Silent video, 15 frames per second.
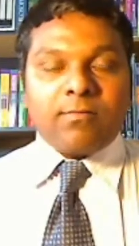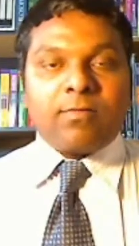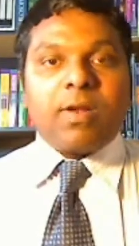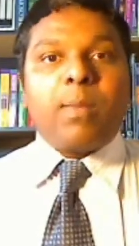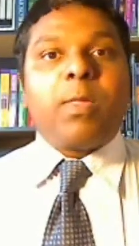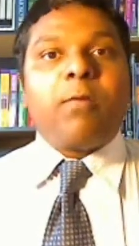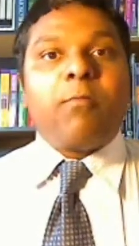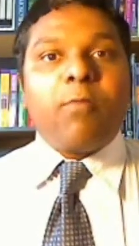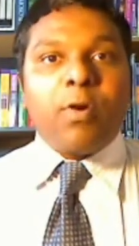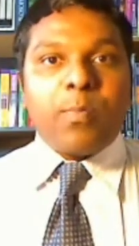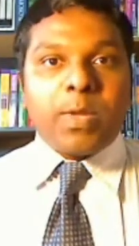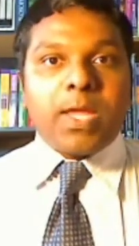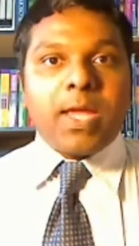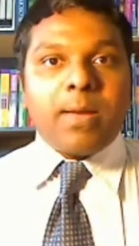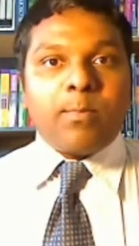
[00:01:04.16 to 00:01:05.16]
from the
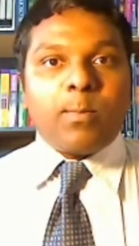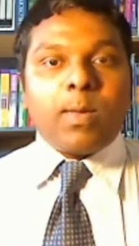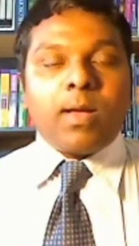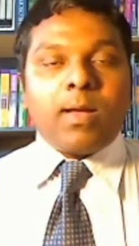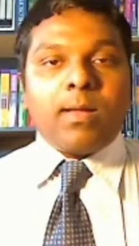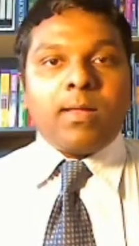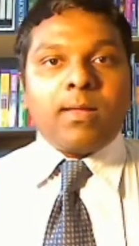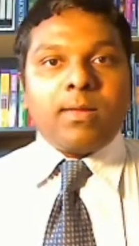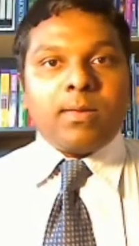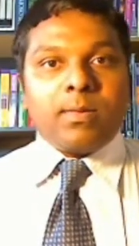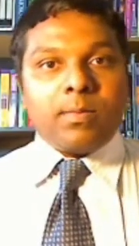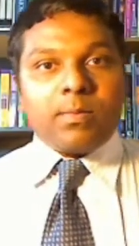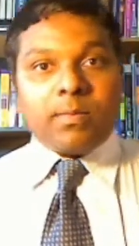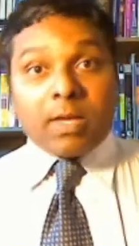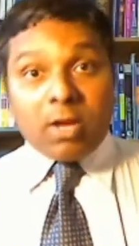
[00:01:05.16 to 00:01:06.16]
opium
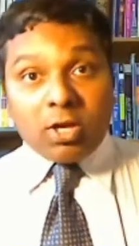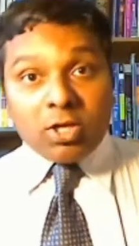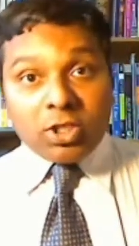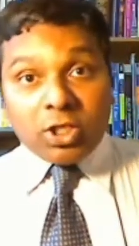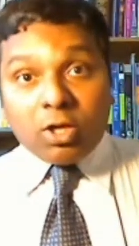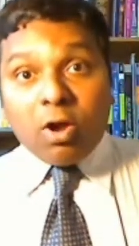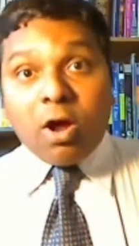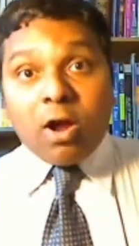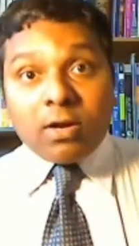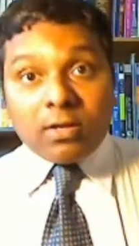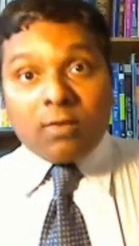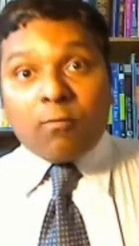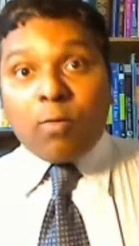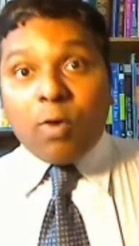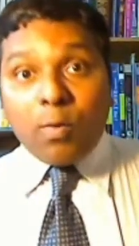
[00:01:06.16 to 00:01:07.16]
because she
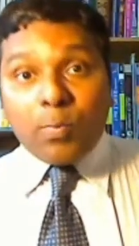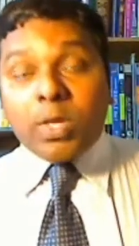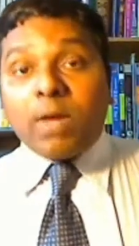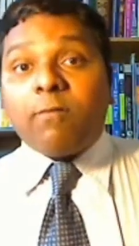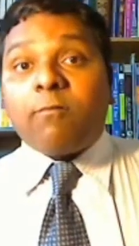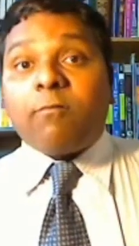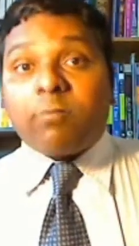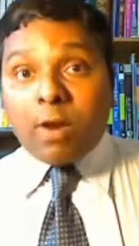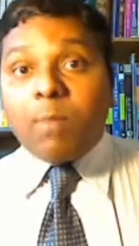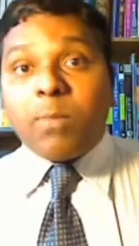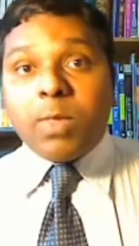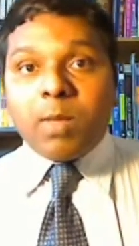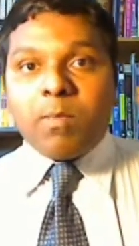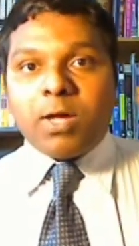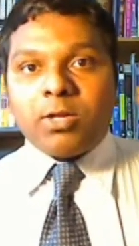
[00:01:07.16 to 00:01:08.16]
got the opium from
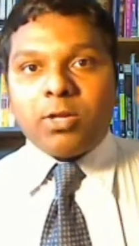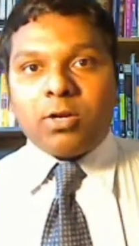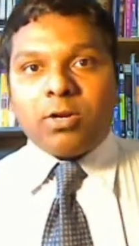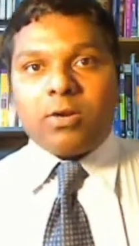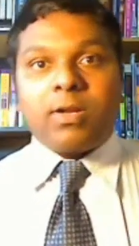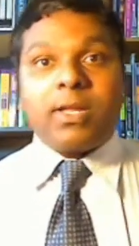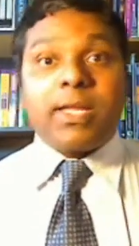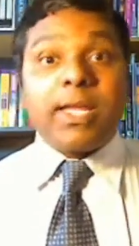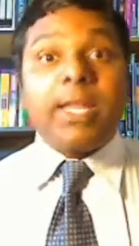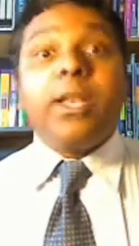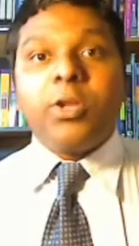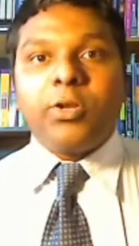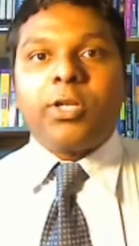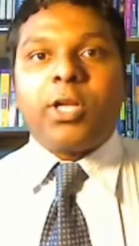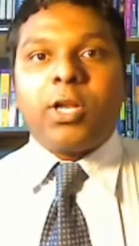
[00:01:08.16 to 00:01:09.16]
the mother in
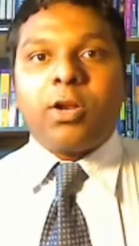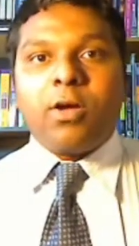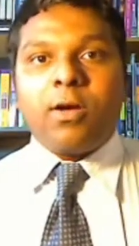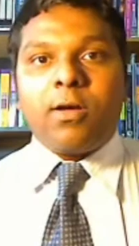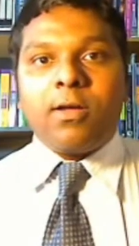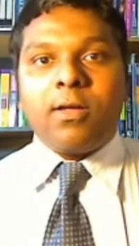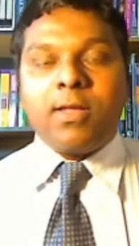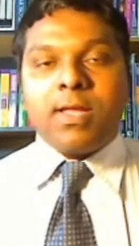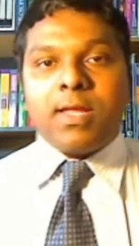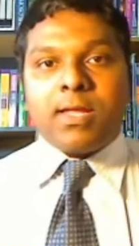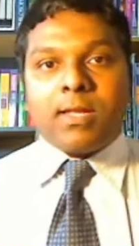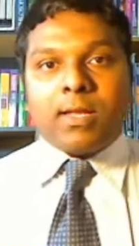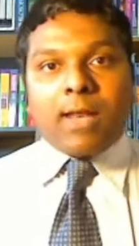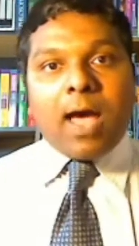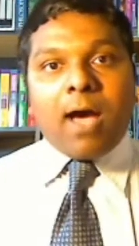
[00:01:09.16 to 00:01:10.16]
utero.
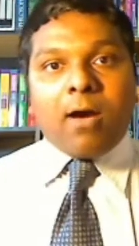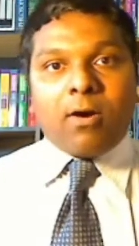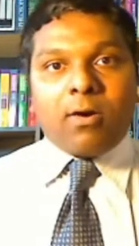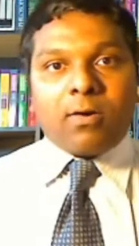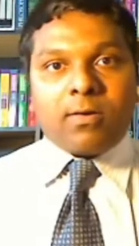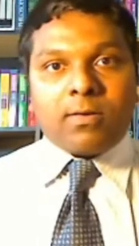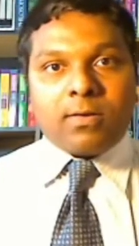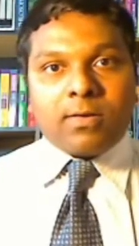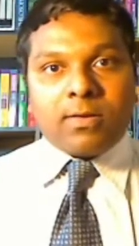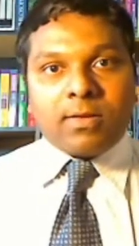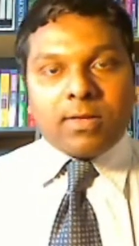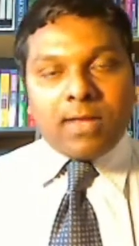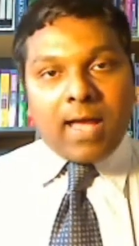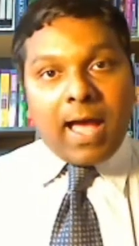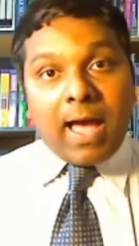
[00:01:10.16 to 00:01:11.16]
Now,
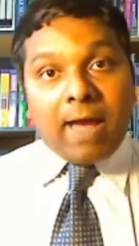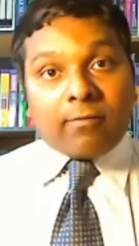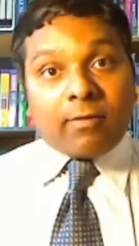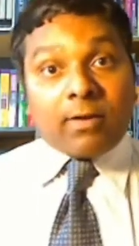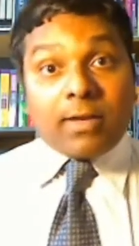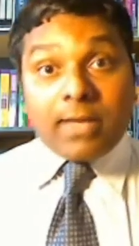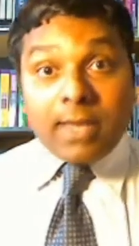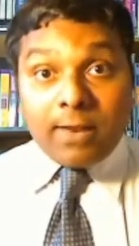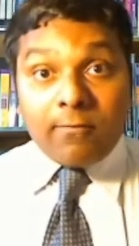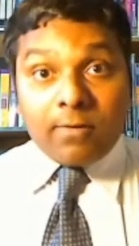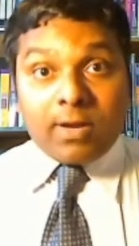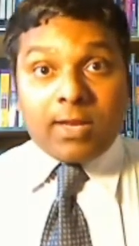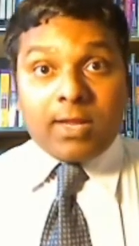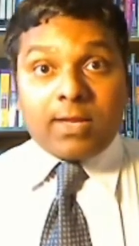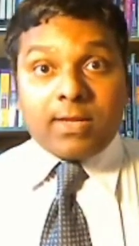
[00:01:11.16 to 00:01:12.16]
after
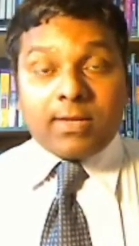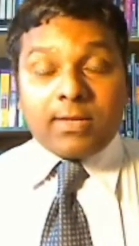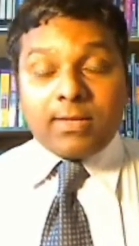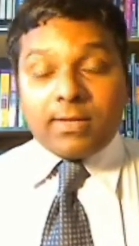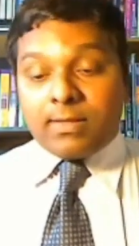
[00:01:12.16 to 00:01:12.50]
delivery,